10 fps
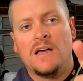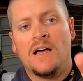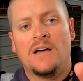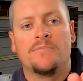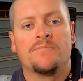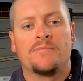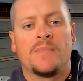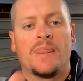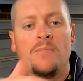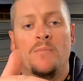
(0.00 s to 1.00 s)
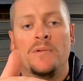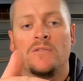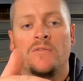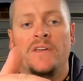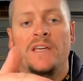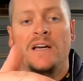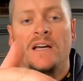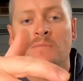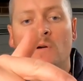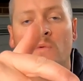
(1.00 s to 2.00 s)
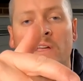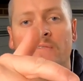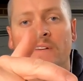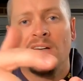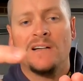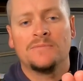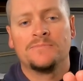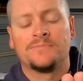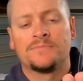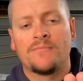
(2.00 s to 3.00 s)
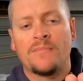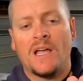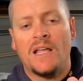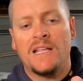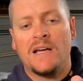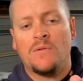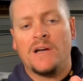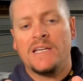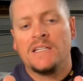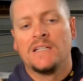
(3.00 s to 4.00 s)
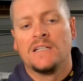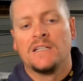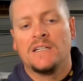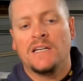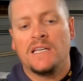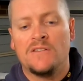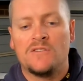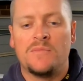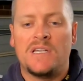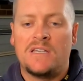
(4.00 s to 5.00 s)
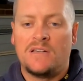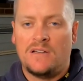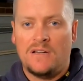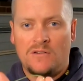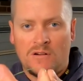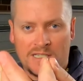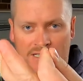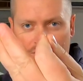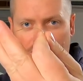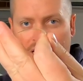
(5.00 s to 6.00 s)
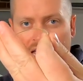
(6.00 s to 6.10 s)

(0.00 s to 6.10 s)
my middle finger and my ring finger, and that way it gives me a nice little